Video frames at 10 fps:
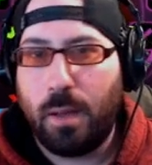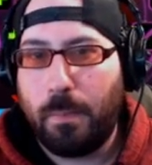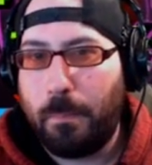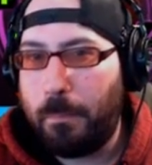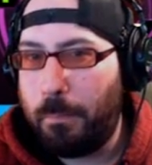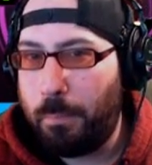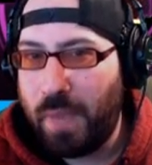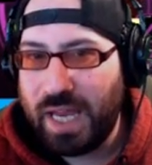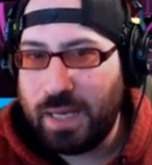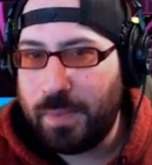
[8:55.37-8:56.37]

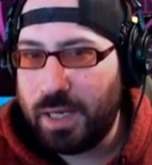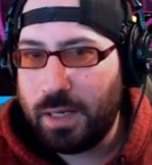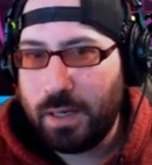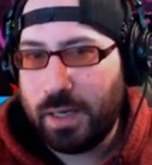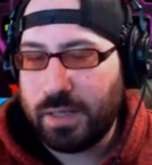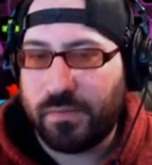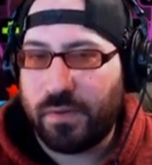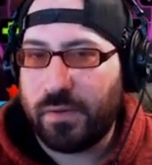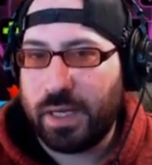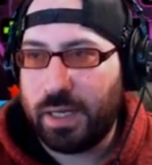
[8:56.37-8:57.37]
maybe, he's a
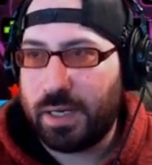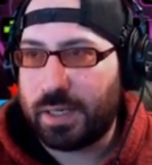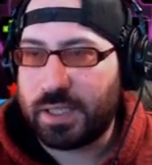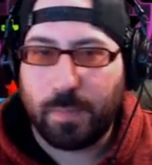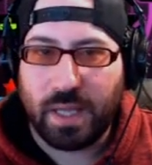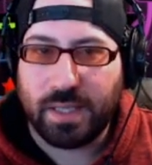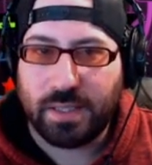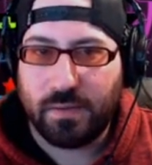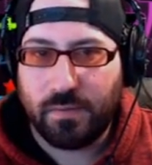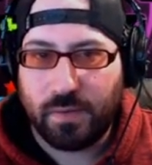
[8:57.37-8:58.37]
very
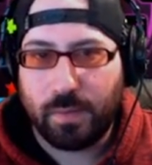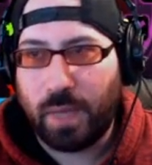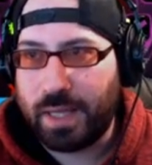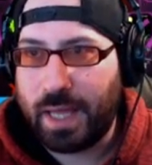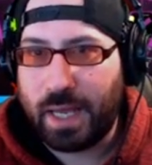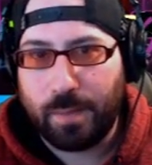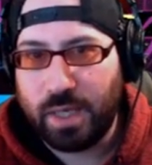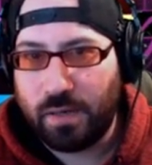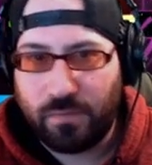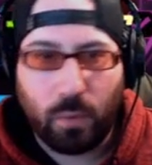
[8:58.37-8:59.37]
inexpensive, and by that I
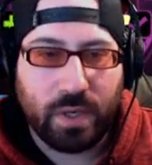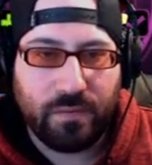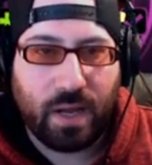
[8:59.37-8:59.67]
mean a forty-five